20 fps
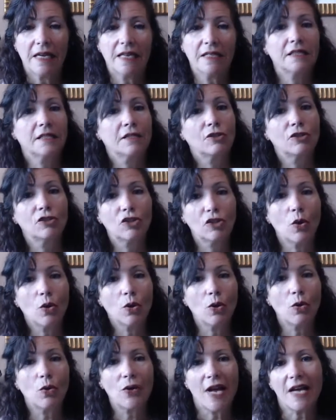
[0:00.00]
It's a
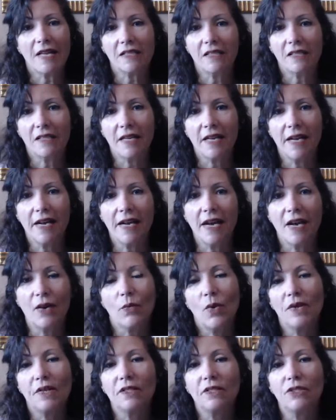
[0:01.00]
Solocast today. I
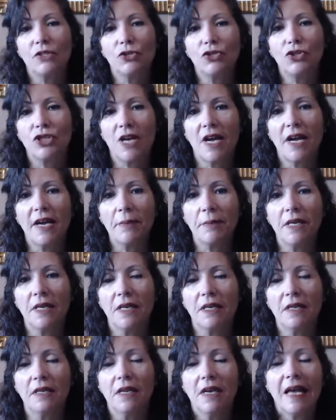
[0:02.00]
wanted to chime
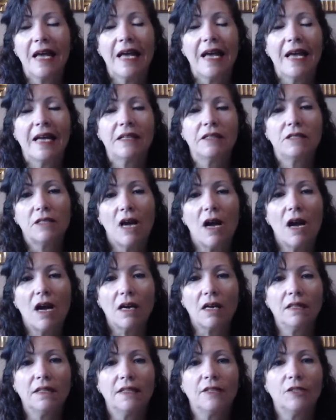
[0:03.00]
in and
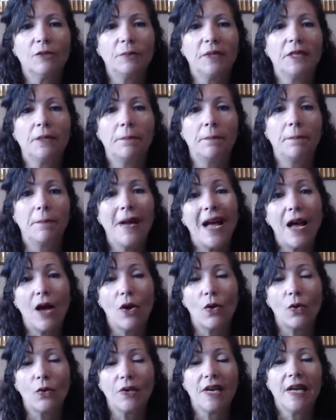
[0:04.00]
talk a little bit
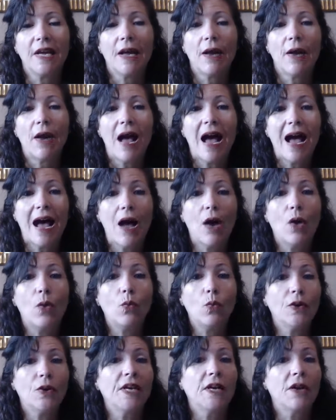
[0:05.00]
about
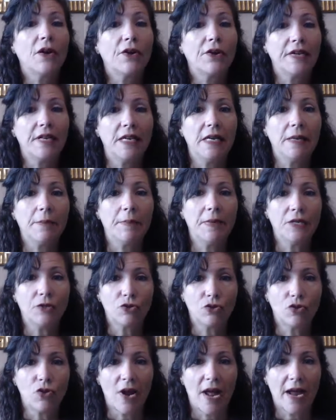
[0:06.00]
how we are
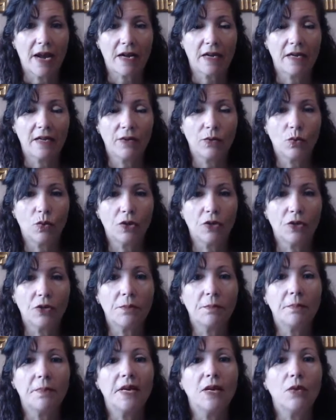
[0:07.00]
keeping track.
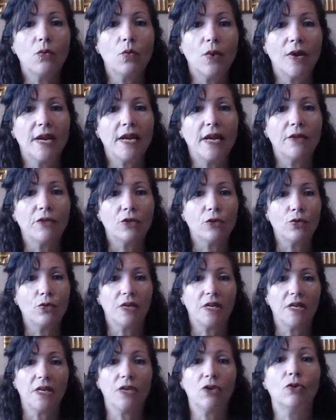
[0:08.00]
We're midway through
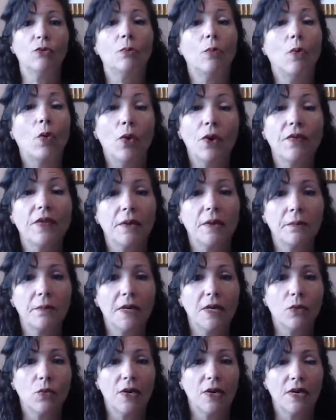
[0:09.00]
the year, more than
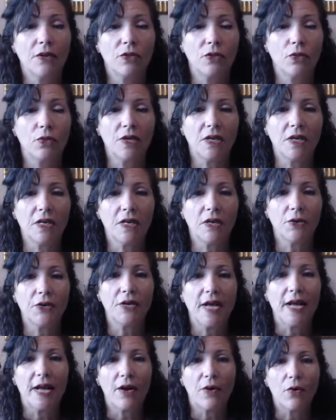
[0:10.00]
midway through the year
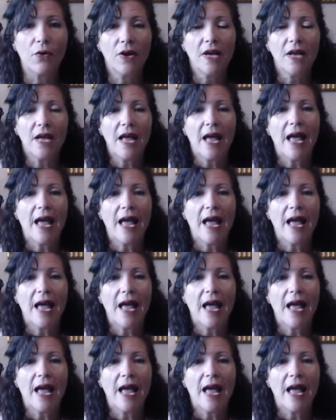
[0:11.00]
now.